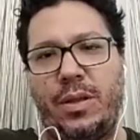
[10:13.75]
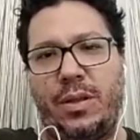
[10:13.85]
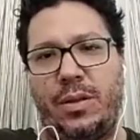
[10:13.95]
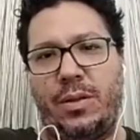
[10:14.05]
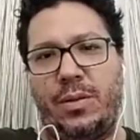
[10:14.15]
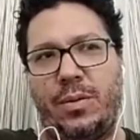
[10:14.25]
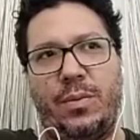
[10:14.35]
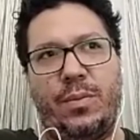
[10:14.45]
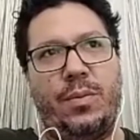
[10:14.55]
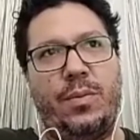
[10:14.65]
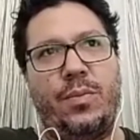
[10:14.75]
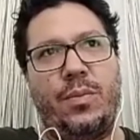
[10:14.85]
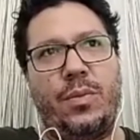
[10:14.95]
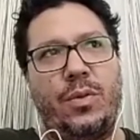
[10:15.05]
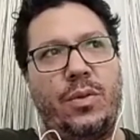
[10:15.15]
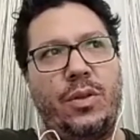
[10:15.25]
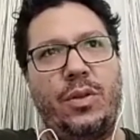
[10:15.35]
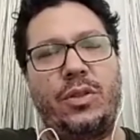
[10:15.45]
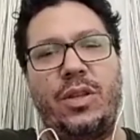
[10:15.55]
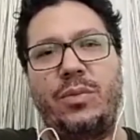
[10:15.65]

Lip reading: It seems